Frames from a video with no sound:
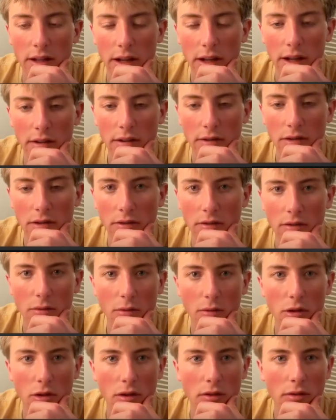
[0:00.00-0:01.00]
candles over
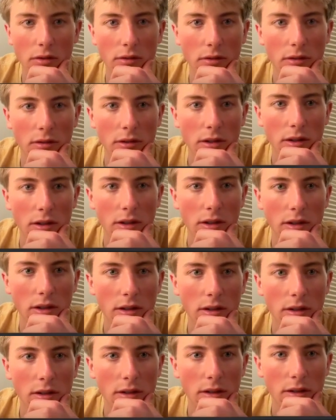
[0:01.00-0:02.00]
more.
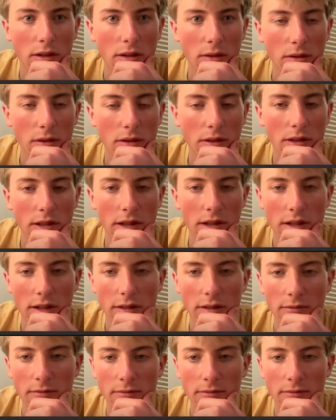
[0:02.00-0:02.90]
One sec.